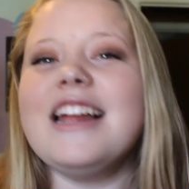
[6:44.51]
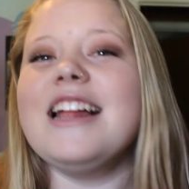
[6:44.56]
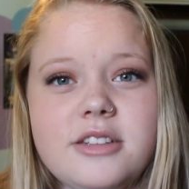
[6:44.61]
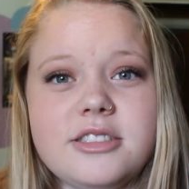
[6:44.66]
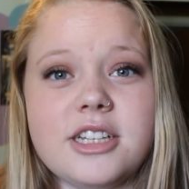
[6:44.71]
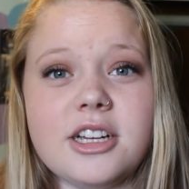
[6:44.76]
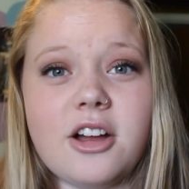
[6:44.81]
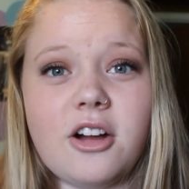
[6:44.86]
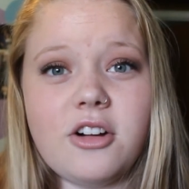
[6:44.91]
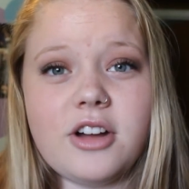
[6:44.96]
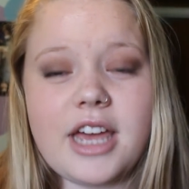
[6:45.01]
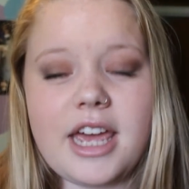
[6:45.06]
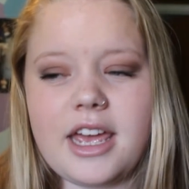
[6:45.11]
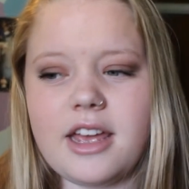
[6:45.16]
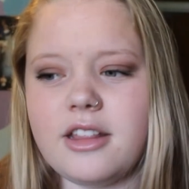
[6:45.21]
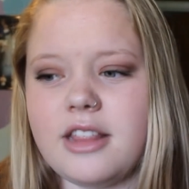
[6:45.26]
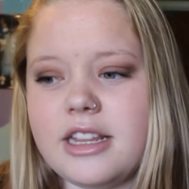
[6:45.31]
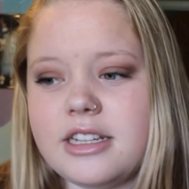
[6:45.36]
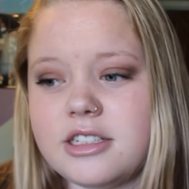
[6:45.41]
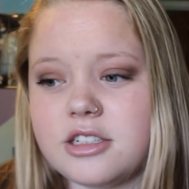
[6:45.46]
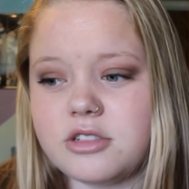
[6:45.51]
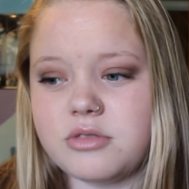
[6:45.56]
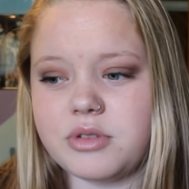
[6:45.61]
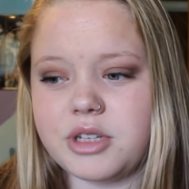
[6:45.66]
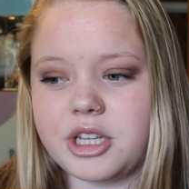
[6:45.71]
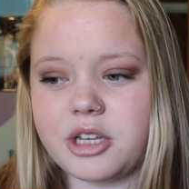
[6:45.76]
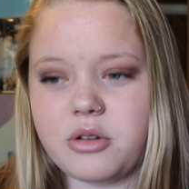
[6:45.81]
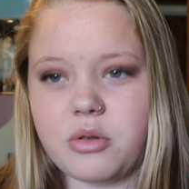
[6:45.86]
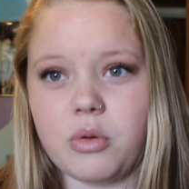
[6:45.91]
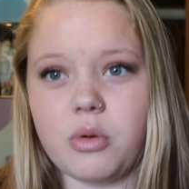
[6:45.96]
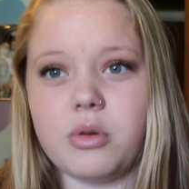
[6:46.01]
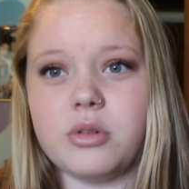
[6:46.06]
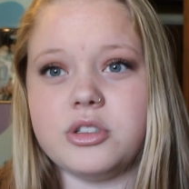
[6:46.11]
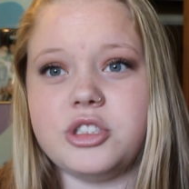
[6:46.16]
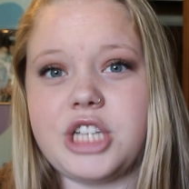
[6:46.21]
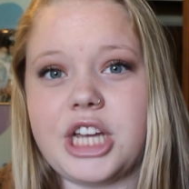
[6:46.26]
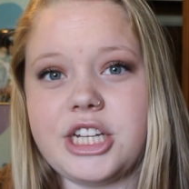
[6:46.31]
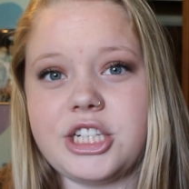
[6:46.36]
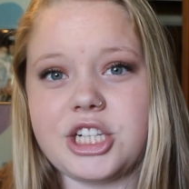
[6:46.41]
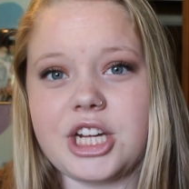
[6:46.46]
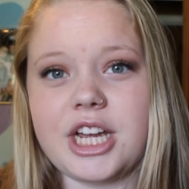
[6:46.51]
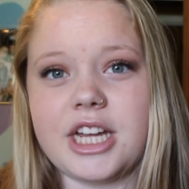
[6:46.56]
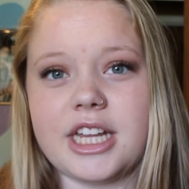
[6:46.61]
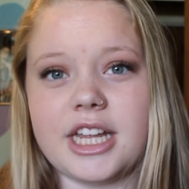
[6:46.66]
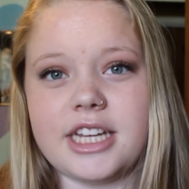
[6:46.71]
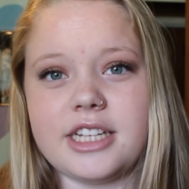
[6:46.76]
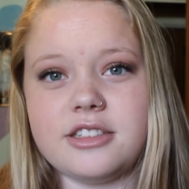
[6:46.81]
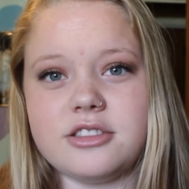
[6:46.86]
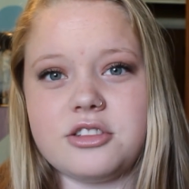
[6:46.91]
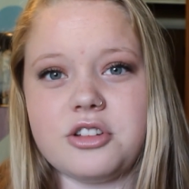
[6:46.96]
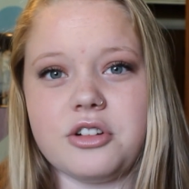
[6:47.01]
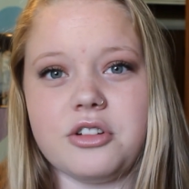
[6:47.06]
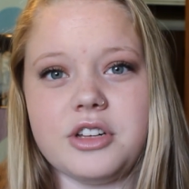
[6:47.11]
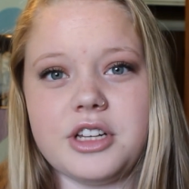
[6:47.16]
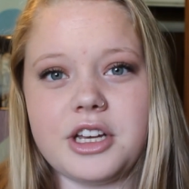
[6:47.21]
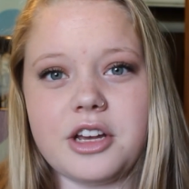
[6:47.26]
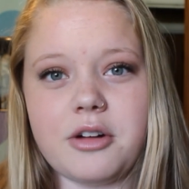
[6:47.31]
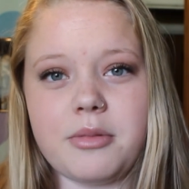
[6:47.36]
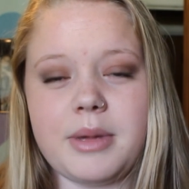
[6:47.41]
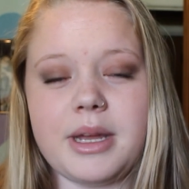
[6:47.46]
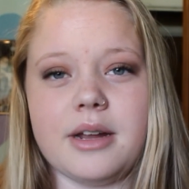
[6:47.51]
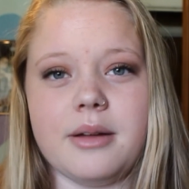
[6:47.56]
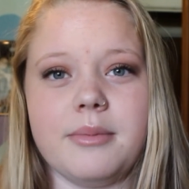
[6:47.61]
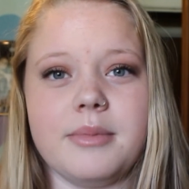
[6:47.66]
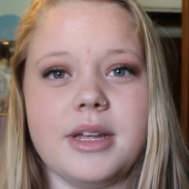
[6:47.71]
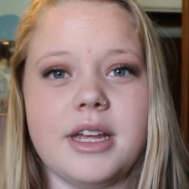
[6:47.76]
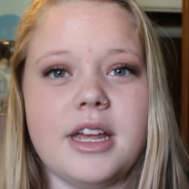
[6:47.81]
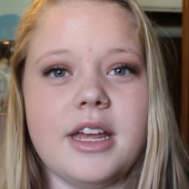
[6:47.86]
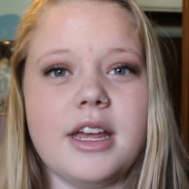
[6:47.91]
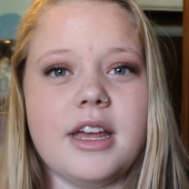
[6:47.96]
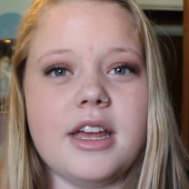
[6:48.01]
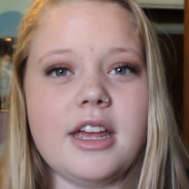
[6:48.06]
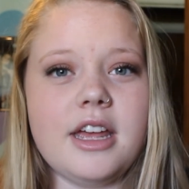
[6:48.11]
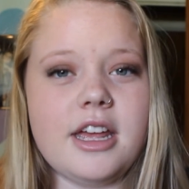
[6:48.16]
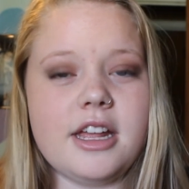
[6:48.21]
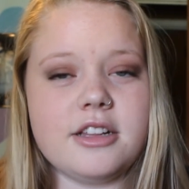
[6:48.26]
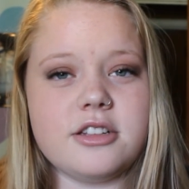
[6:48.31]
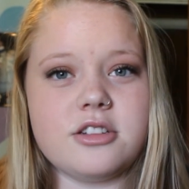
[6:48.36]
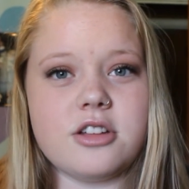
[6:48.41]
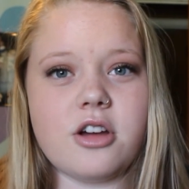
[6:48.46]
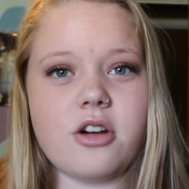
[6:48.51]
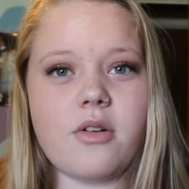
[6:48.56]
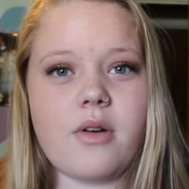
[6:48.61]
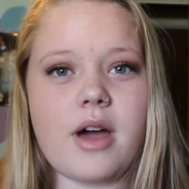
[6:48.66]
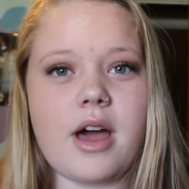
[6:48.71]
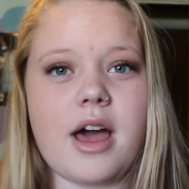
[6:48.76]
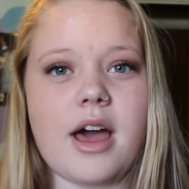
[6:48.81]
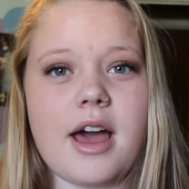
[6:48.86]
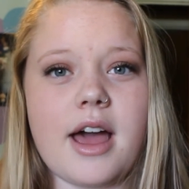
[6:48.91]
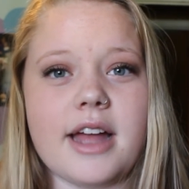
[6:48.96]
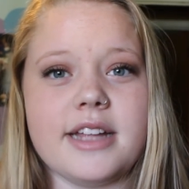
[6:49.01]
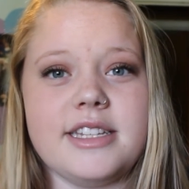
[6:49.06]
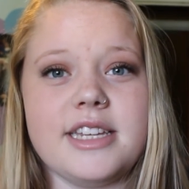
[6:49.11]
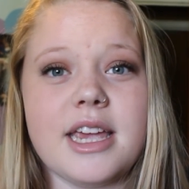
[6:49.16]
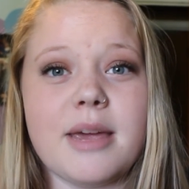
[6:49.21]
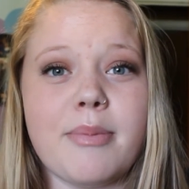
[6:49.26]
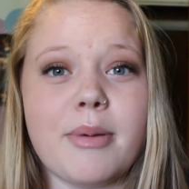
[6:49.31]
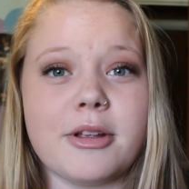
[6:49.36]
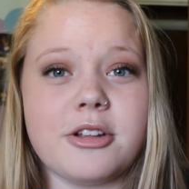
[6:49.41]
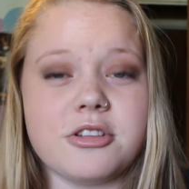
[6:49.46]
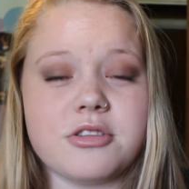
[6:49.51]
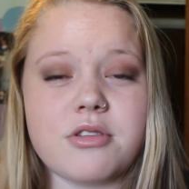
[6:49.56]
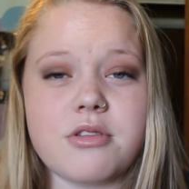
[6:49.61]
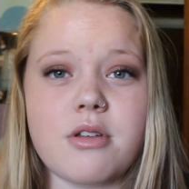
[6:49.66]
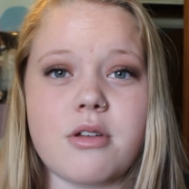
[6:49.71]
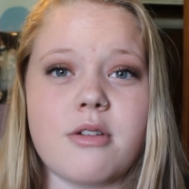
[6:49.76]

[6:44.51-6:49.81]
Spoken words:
I was like, okay, this is really cool, JJ, like totally go meet him. And so I take pictures of